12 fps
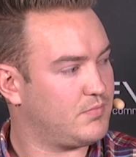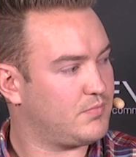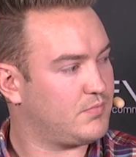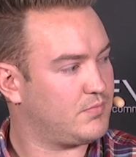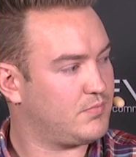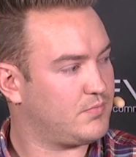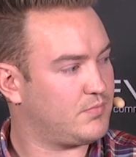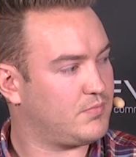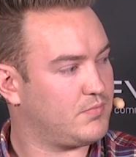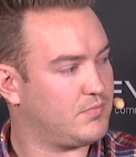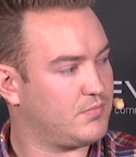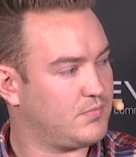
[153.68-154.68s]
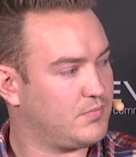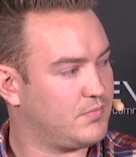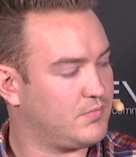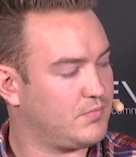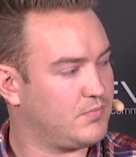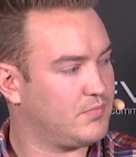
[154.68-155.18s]

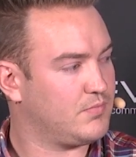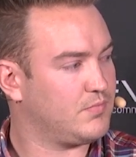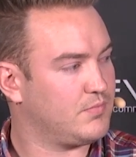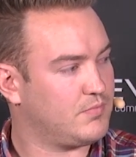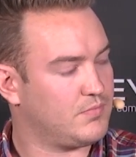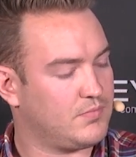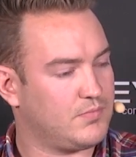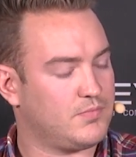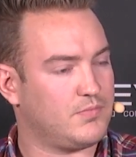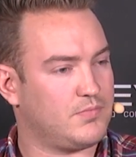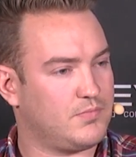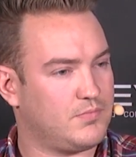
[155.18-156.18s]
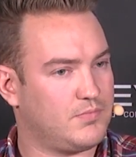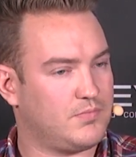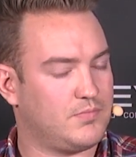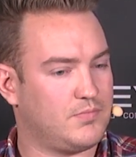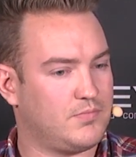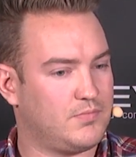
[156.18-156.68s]

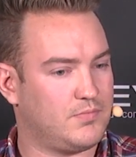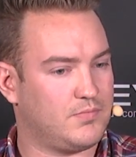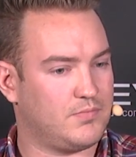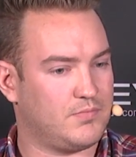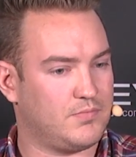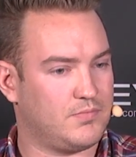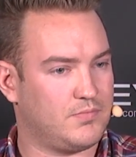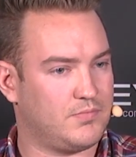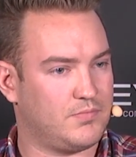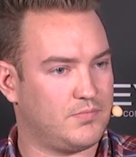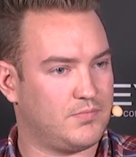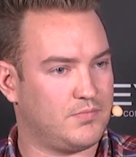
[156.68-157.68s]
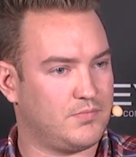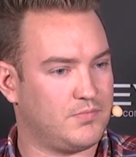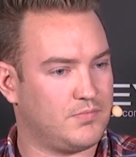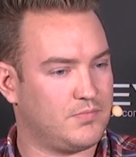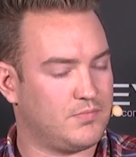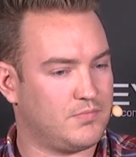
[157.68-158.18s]

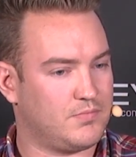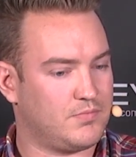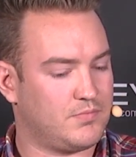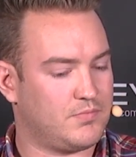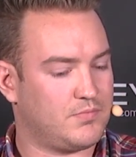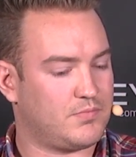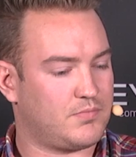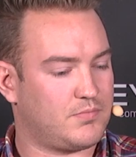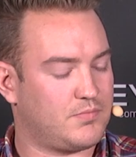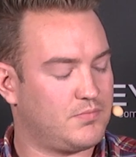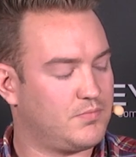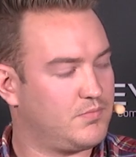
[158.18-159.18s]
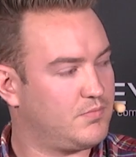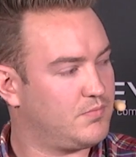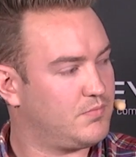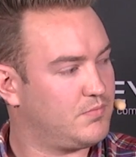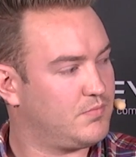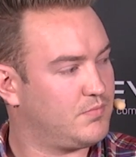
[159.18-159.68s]

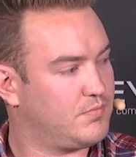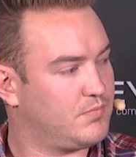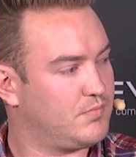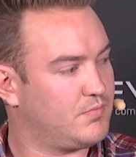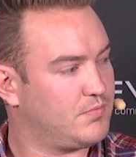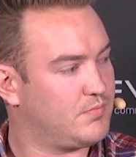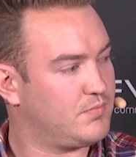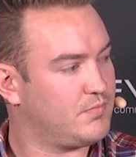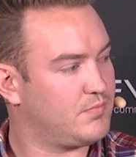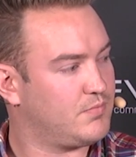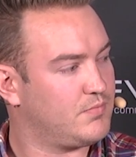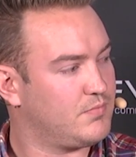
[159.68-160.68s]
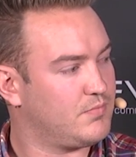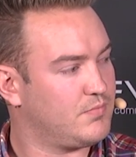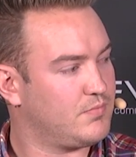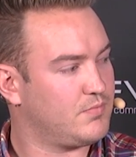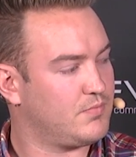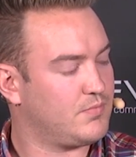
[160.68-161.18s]

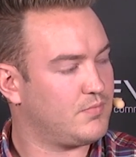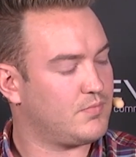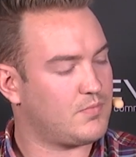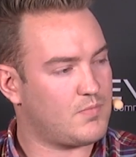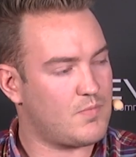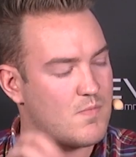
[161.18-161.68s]
(silent)